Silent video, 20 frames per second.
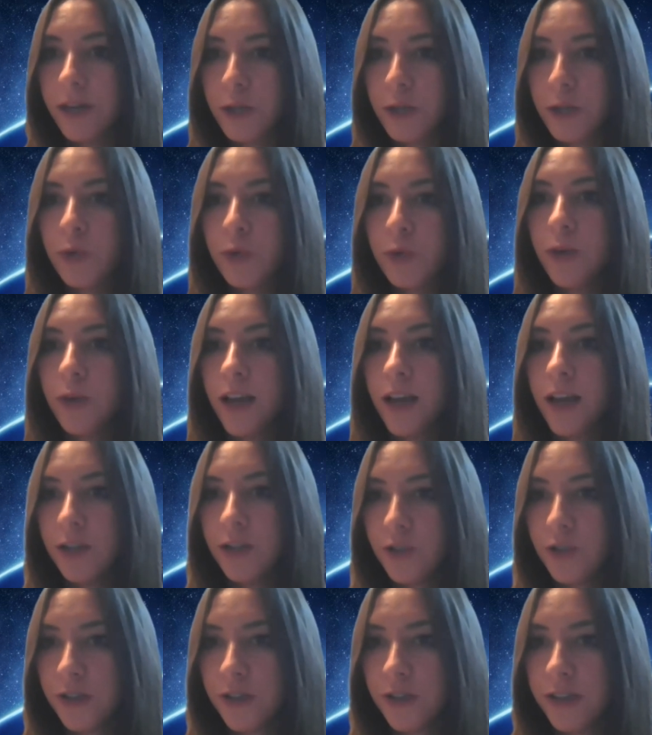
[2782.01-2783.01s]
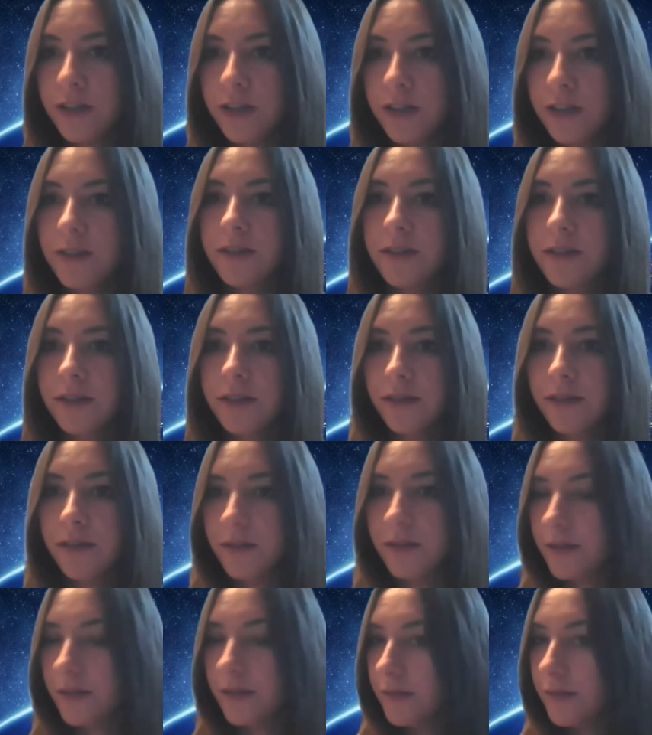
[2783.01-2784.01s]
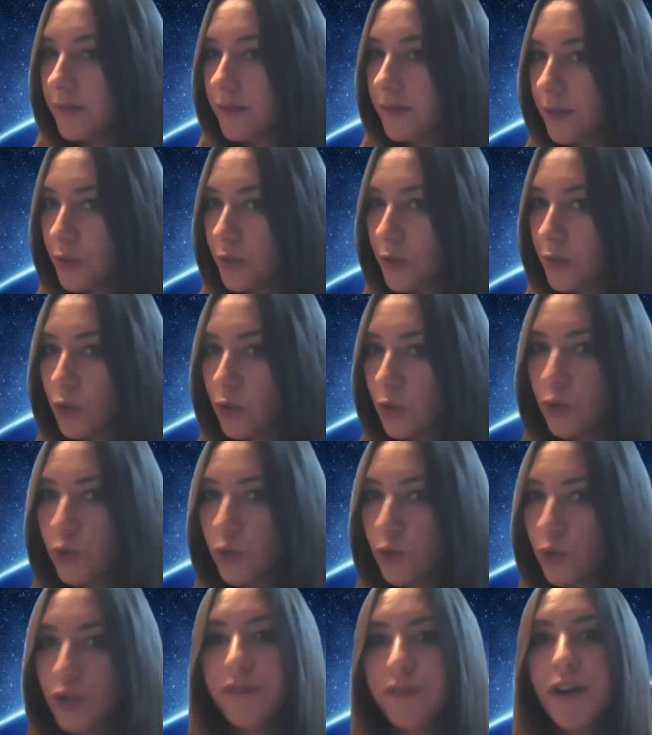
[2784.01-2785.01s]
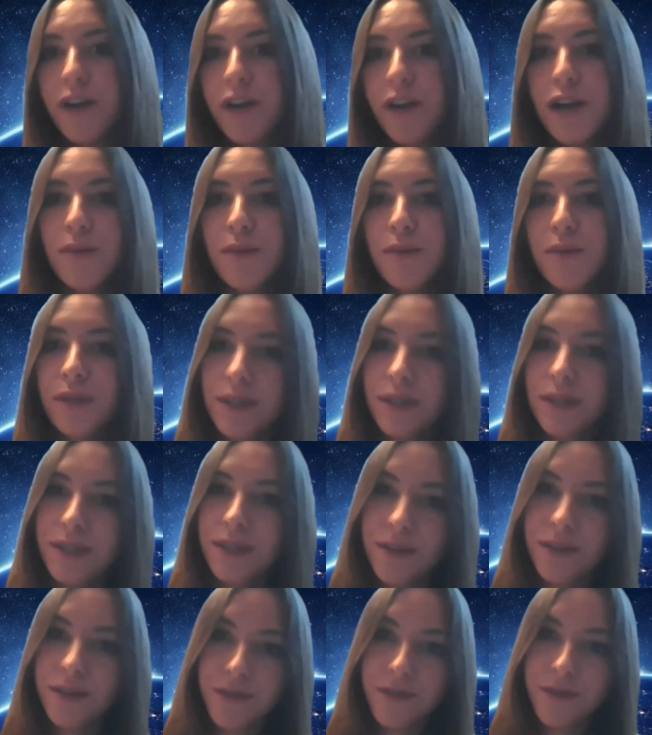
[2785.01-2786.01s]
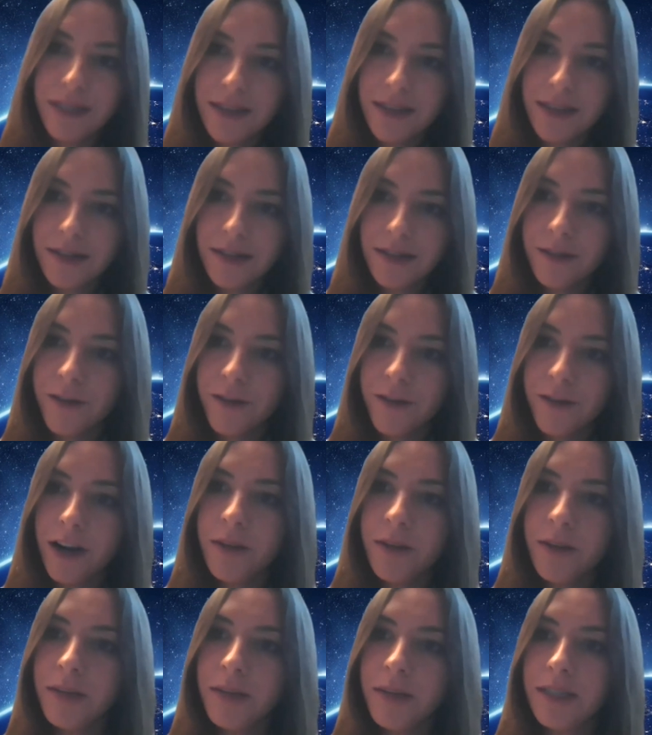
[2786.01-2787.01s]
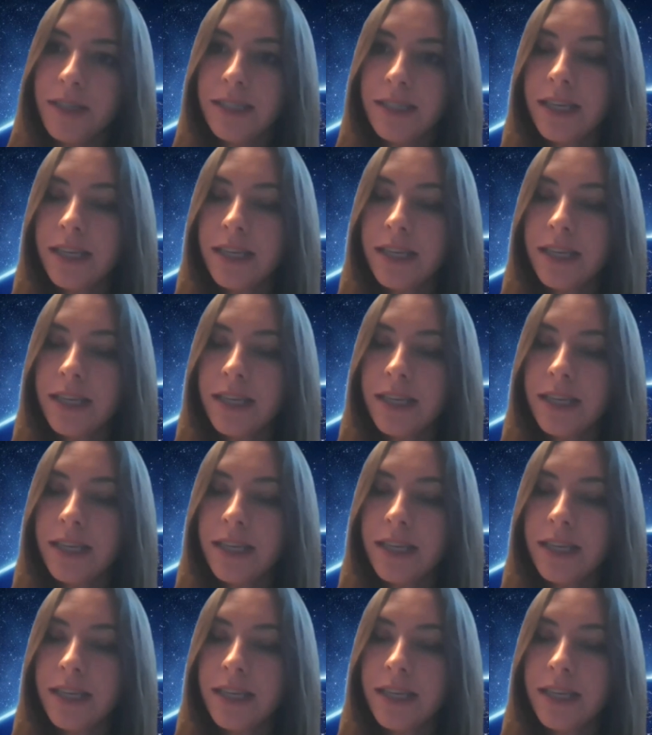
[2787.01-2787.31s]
You engineered the the social environment, the physical environment.